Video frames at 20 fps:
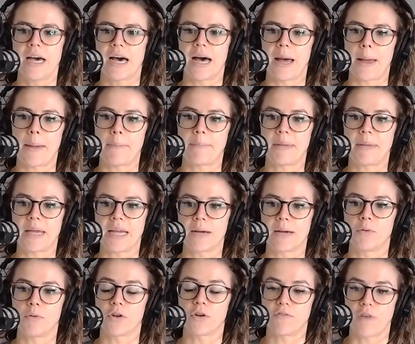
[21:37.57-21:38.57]
and being
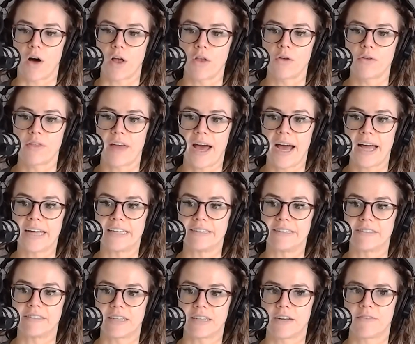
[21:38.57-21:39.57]
able to follow that
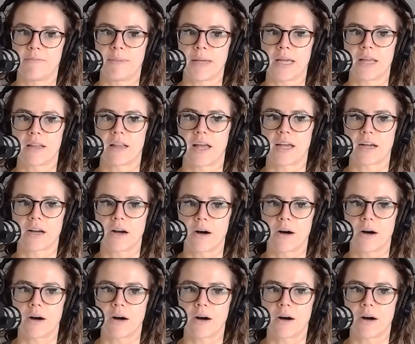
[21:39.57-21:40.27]
instead of being like,